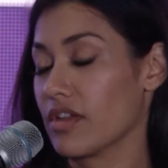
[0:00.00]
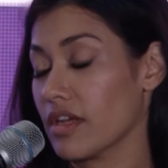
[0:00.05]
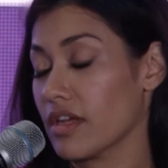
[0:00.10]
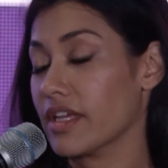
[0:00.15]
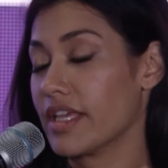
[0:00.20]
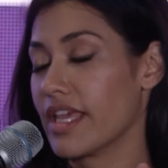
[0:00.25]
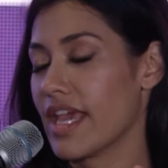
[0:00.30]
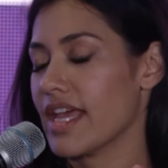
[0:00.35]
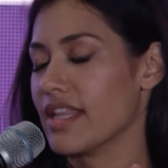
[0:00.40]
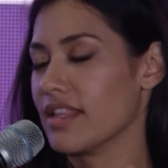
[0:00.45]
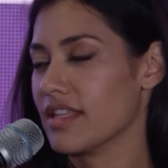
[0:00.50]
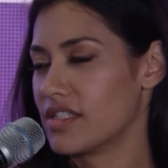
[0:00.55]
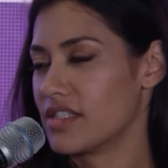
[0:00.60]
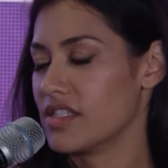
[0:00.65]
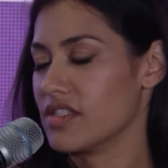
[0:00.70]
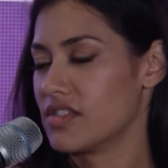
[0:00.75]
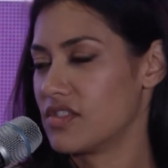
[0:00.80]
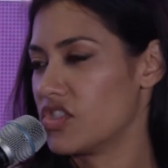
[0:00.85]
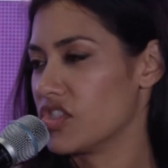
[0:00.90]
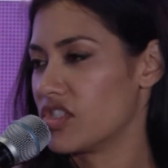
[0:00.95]
again,
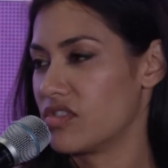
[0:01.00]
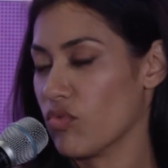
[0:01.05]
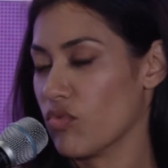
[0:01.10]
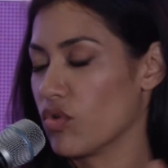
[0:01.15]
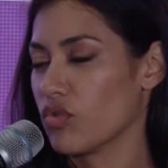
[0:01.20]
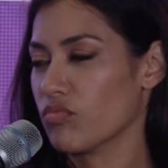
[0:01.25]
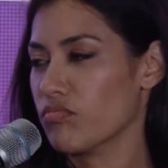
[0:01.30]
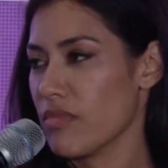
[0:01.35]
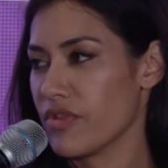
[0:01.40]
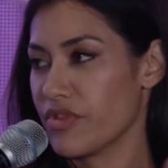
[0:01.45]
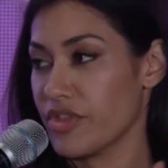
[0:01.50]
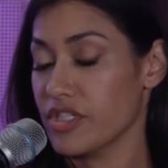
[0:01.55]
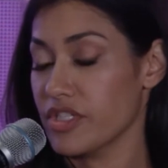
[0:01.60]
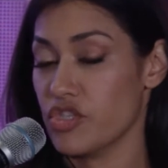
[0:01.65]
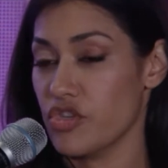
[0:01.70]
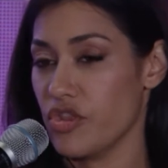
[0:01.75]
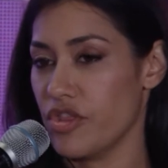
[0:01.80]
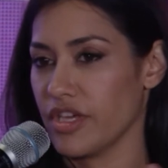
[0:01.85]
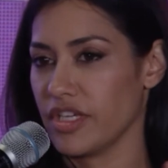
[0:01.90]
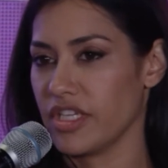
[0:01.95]
this is just
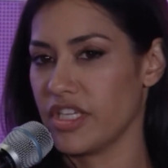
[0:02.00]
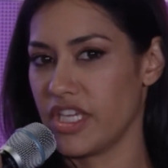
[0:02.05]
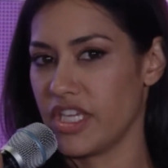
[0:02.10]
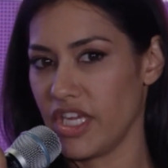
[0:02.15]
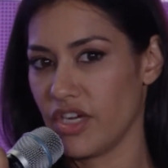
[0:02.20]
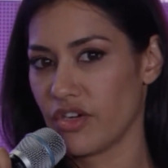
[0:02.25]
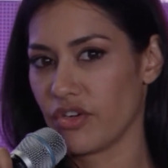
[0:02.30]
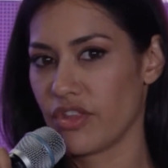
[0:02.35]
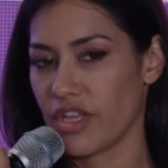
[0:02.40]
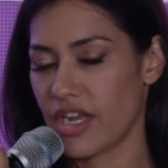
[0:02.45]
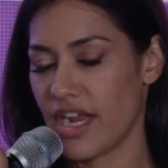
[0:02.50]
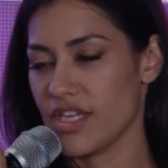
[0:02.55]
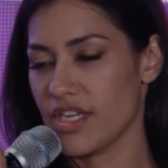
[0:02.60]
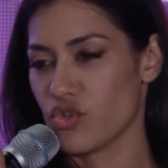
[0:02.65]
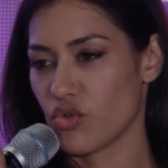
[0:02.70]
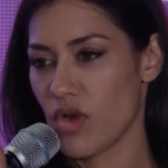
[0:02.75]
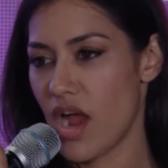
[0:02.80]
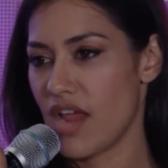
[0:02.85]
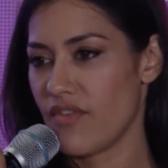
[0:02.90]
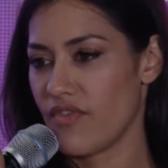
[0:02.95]
the gear that I
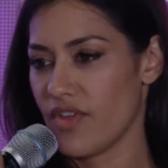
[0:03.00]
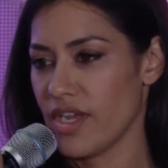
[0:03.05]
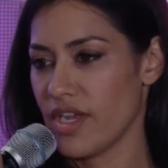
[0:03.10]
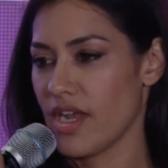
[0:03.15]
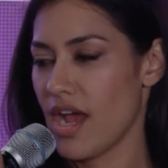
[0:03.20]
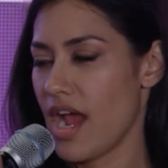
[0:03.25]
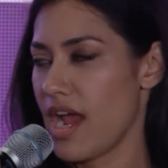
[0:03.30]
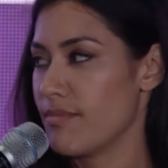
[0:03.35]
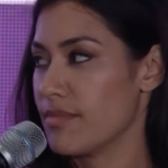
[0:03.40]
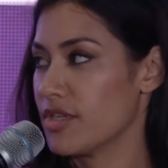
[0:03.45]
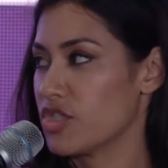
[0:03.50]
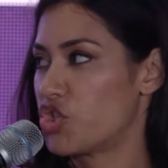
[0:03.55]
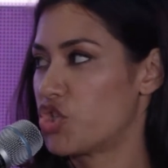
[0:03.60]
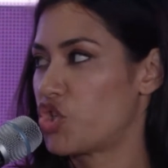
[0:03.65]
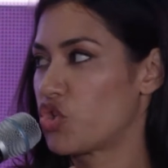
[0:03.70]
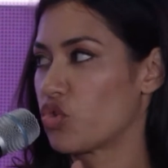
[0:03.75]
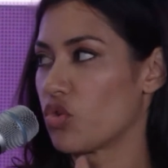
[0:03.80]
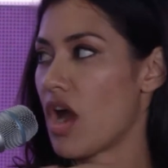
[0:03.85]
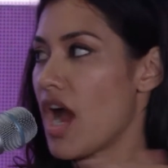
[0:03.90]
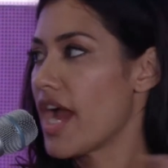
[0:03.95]
drive in. I'm a
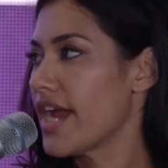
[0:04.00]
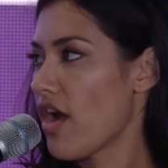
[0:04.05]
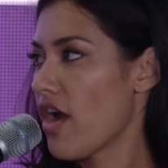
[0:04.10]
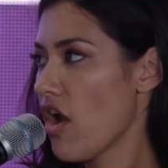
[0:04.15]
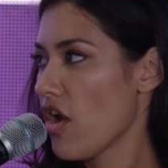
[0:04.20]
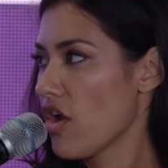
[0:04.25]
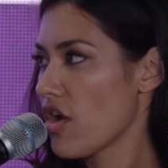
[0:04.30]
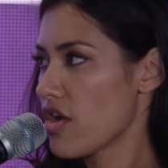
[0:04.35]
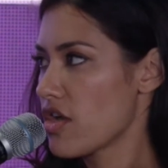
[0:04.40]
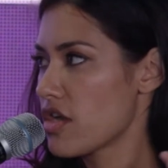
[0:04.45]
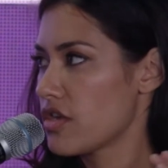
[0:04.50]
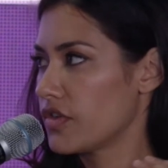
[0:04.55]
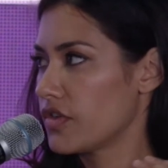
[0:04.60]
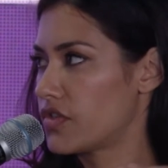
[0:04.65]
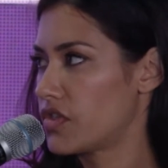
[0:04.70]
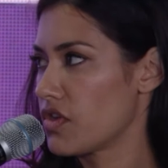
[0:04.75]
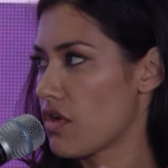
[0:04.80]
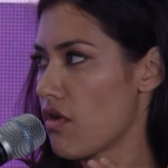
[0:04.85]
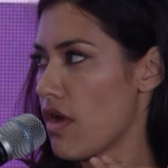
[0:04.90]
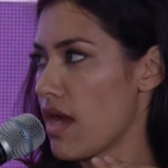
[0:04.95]
try-hard,
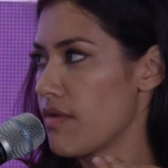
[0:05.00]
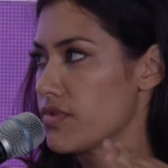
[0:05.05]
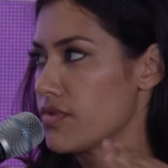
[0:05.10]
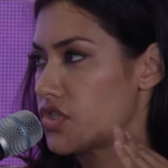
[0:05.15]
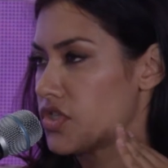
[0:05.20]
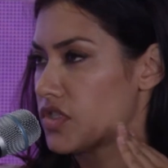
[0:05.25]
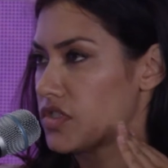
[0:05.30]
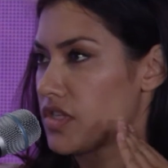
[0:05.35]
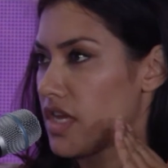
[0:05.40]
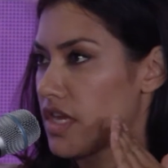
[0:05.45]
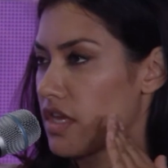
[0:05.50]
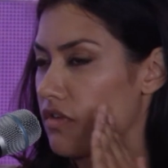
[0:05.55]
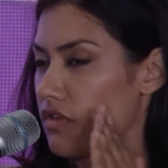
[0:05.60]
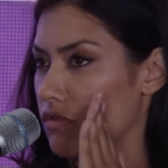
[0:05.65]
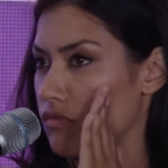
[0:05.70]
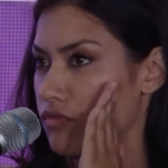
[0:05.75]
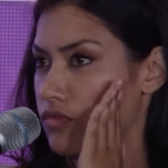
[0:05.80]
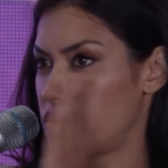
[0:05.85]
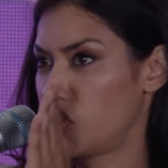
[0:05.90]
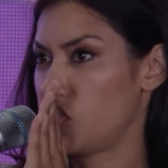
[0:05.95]
so I was just like
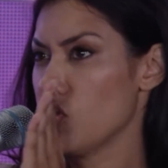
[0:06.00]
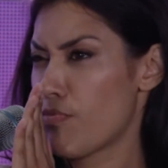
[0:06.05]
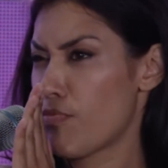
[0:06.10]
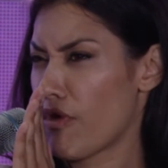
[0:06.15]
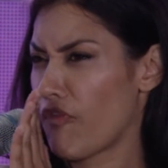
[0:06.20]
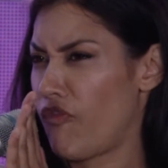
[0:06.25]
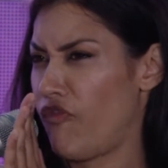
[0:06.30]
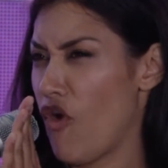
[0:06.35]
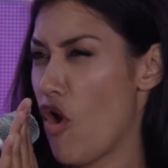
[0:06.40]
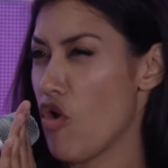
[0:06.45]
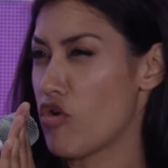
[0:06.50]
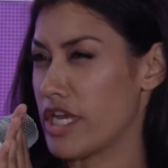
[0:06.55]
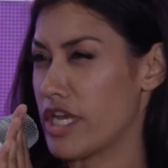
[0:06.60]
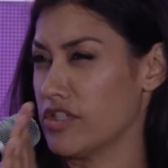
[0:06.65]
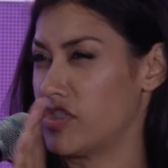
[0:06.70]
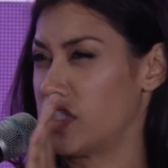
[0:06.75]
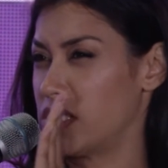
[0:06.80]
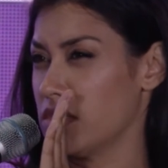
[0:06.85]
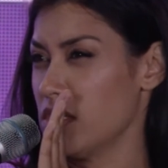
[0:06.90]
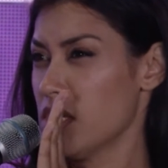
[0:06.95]
a super
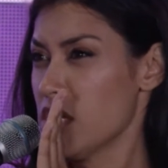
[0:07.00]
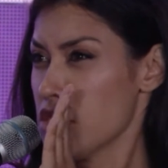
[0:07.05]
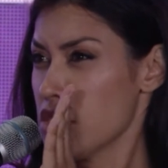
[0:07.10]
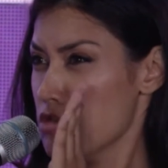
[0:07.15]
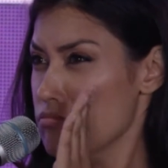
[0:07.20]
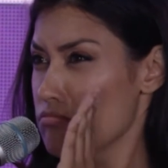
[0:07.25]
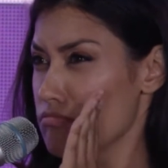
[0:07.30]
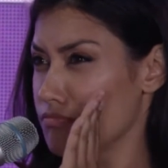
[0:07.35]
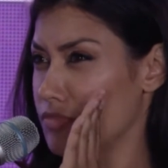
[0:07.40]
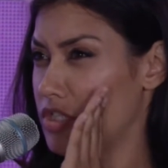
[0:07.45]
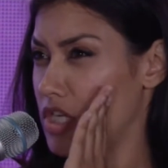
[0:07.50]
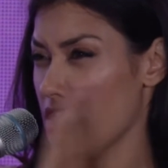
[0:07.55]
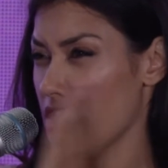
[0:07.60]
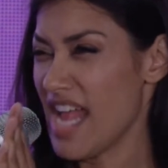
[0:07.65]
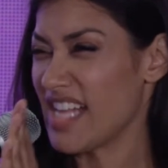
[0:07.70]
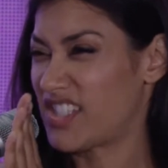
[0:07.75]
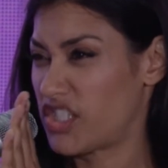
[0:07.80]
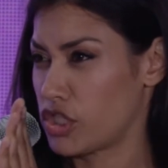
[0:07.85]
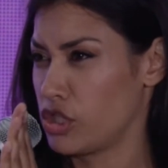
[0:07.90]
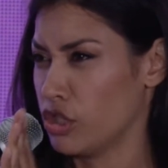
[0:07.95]
focused
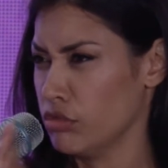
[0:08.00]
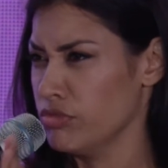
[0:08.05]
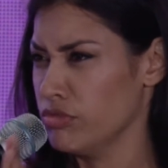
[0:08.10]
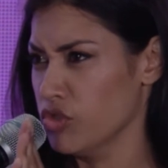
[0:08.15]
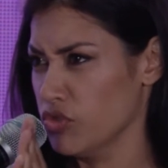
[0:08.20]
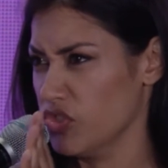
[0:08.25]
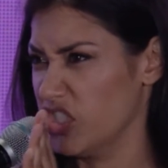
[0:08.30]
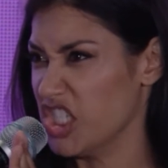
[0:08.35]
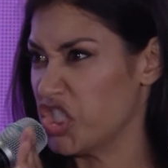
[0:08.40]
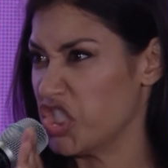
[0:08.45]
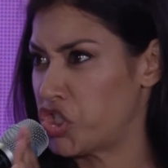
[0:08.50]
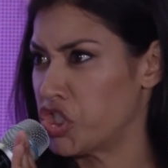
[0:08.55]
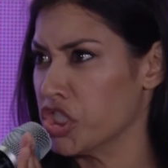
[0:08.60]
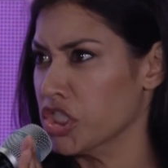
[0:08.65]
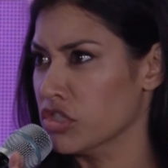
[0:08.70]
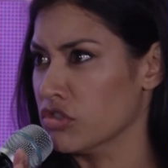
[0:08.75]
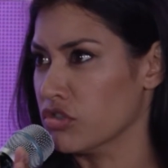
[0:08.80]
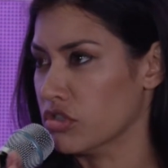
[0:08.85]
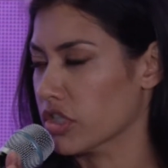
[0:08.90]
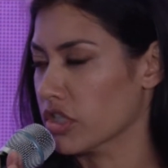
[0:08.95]
classical
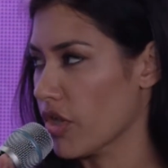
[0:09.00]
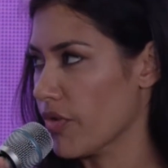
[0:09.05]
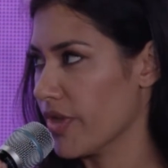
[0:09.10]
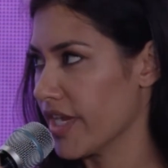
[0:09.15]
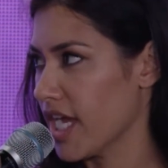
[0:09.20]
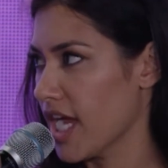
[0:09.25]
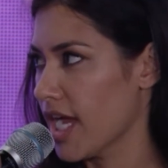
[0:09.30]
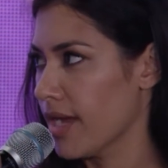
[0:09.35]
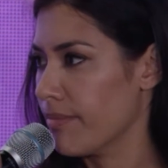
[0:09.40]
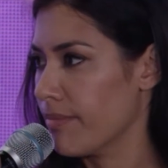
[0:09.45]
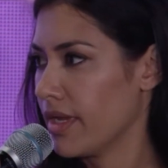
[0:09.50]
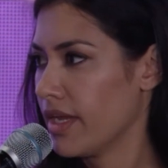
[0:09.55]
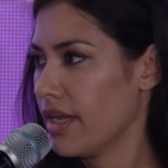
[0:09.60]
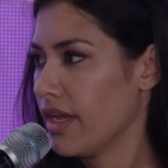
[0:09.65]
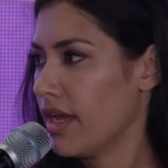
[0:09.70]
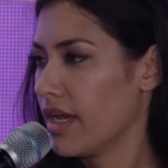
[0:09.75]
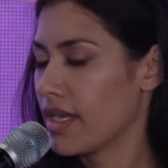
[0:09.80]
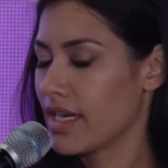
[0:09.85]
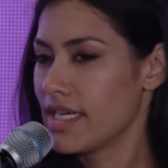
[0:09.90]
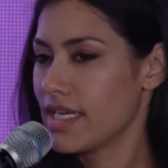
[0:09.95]
musician growing up,
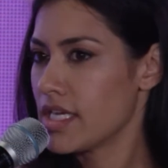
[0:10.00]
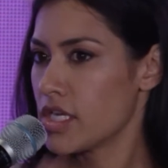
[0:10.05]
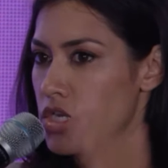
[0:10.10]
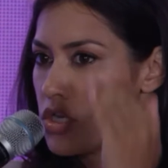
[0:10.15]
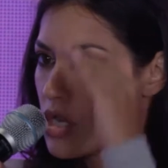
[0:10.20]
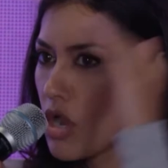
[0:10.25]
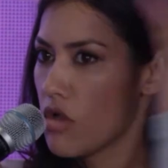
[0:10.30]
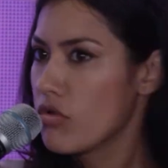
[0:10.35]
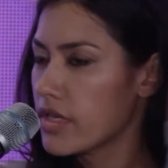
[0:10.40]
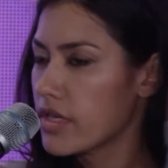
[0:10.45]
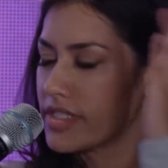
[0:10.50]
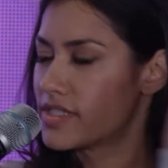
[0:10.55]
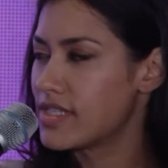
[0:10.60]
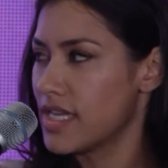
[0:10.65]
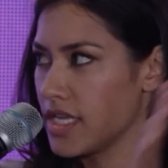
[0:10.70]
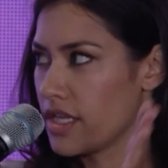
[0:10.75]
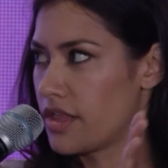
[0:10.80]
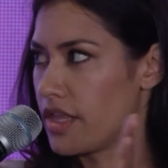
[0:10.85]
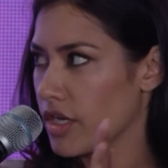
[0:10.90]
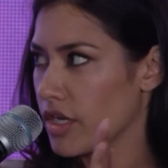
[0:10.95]
and I didn't notice
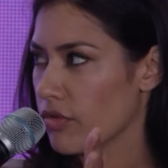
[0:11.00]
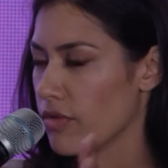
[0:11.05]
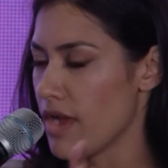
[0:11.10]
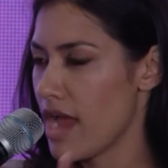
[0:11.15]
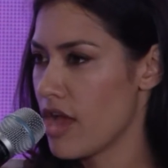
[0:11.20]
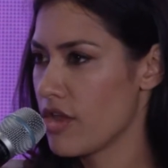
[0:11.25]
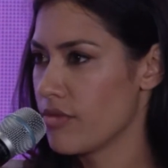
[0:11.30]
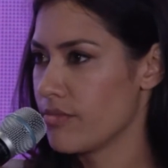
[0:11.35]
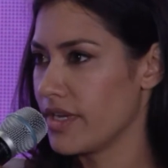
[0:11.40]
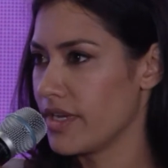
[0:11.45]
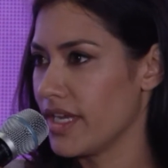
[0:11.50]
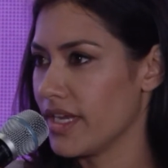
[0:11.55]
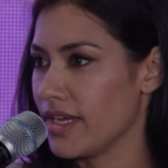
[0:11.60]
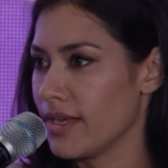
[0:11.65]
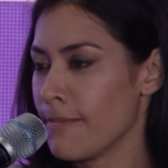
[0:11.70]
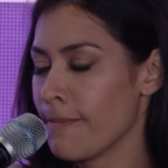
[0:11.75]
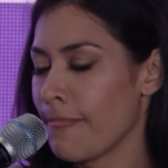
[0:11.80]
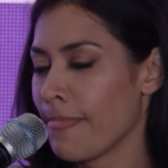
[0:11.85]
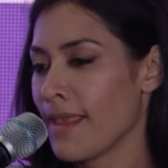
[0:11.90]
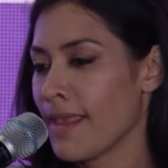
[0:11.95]
anything around
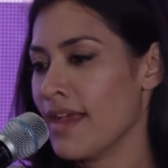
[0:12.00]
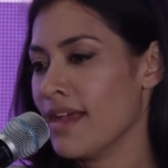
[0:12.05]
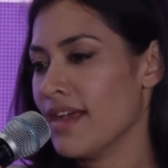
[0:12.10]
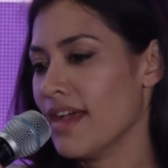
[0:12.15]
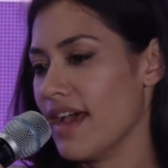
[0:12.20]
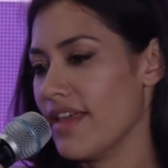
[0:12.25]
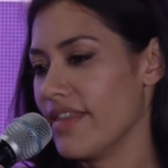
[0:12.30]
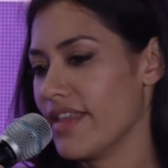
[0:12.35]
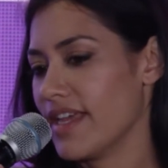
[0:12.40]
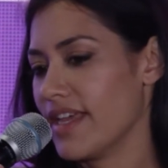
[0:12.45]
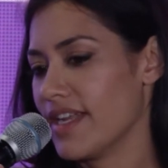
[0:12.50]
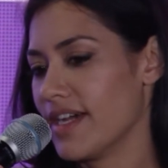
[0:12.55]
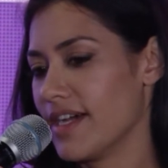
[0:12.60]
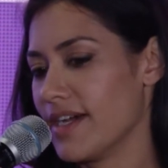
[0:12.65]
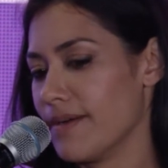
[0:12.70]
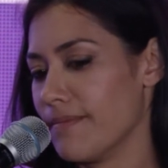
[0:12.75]
me. And then,